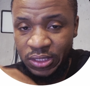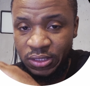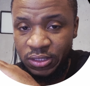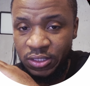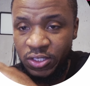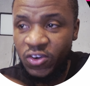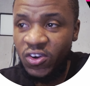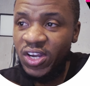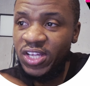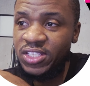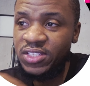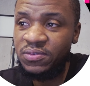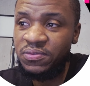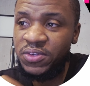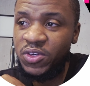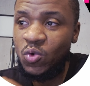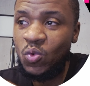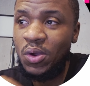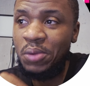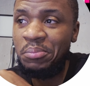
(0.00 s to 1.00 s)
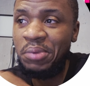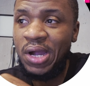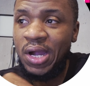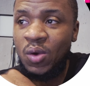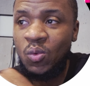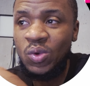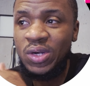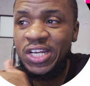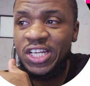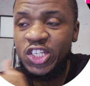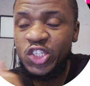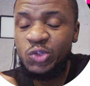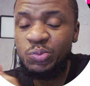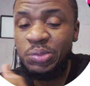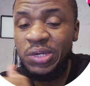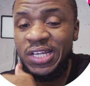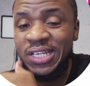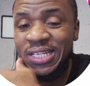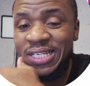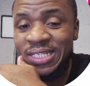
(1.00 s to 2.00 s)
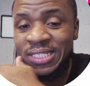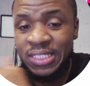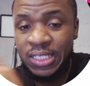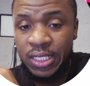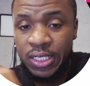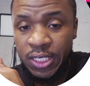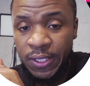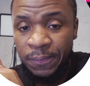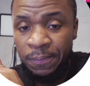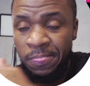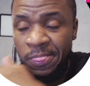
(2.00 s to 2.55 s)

create a video whereby I will explain exactly